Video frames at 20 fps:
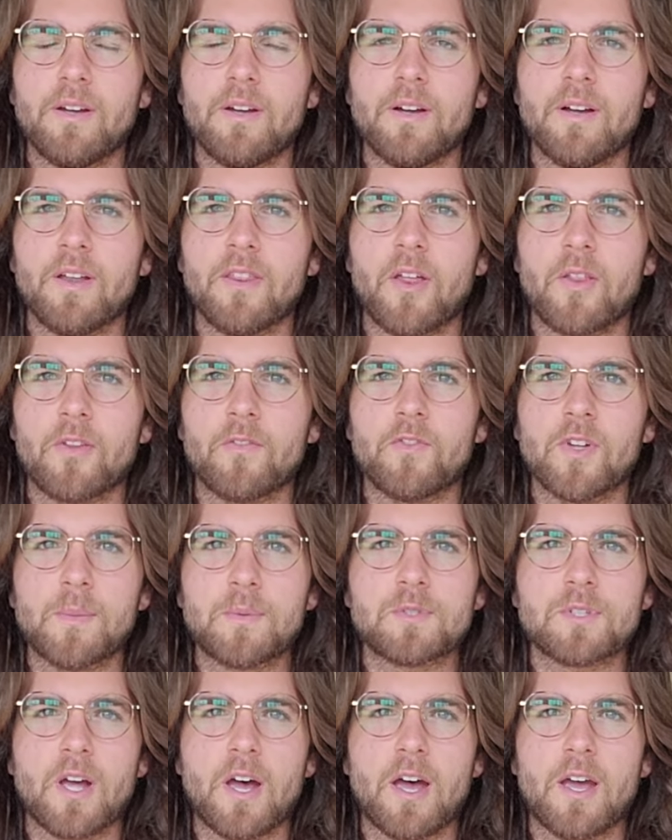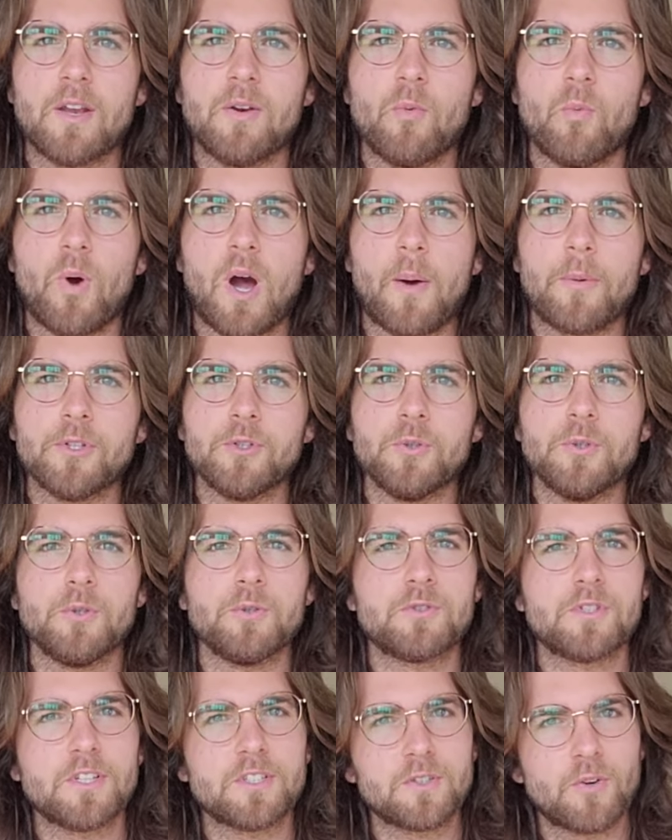And on the flip side, why would you
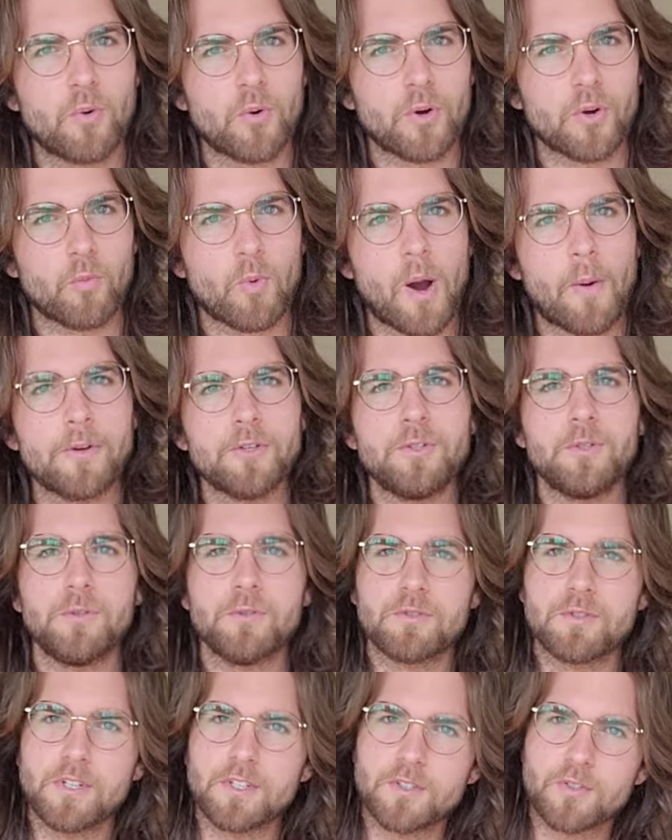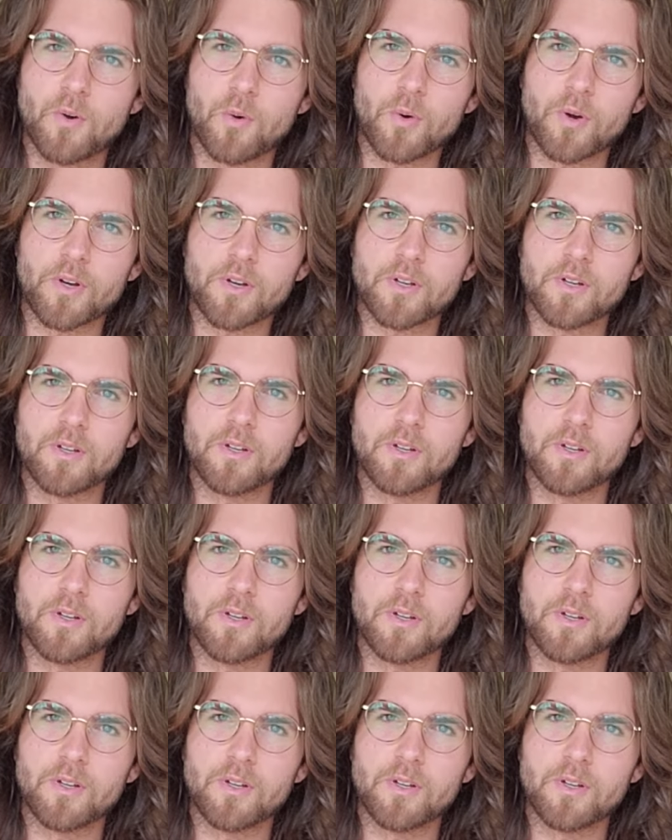use this chord? Why would you use this chord?